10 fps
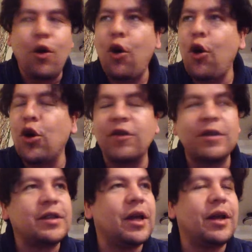All of a
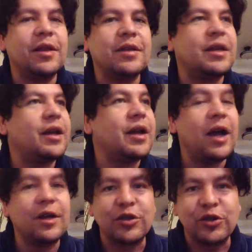sudden, this
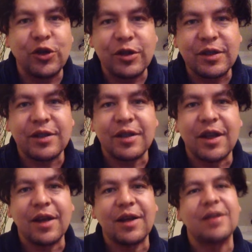psychiatrist turns his
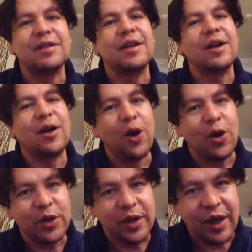head and he's like,
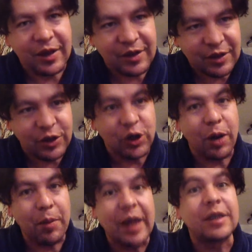oh yes, you
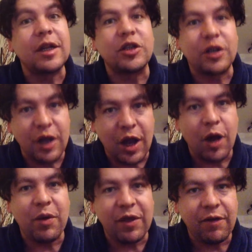got my attention now,
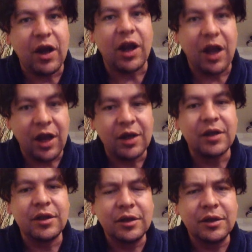motherfucker.
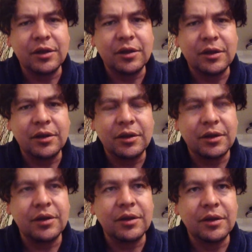
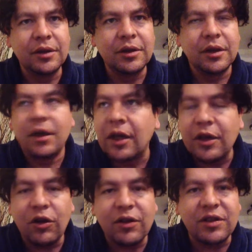Huh? And
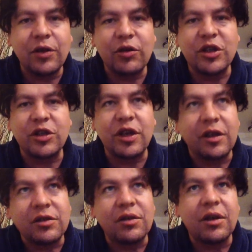then all of a sudden, Richard
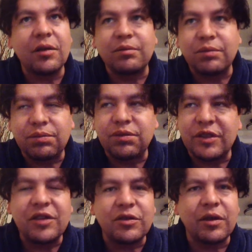Jenkins
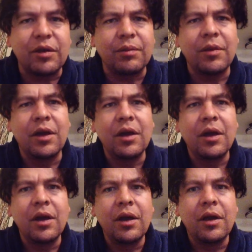says to him,
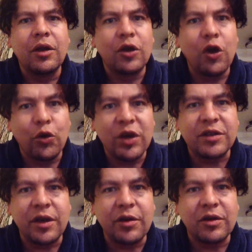you know,
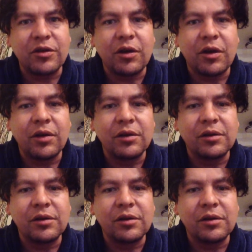rest areas are,